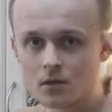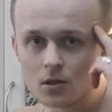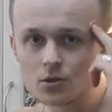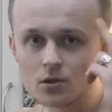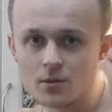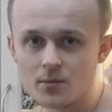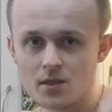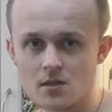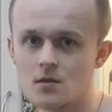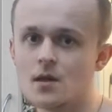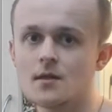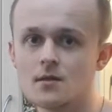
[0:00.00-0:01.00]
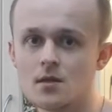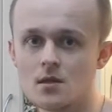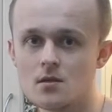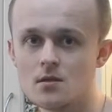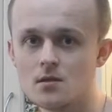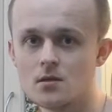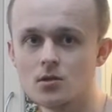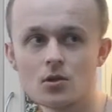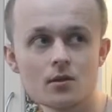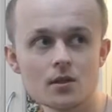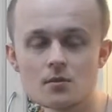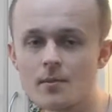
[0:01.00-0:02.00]
You don't need to be a scientist. You don't
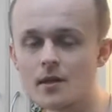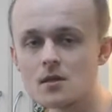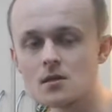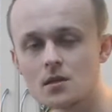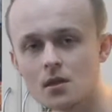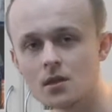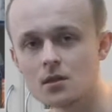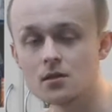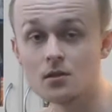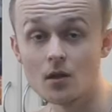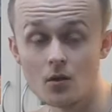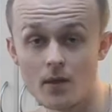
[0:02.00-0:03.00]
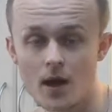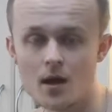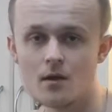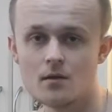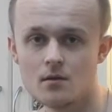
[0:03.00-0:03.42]
need to make a study to know that.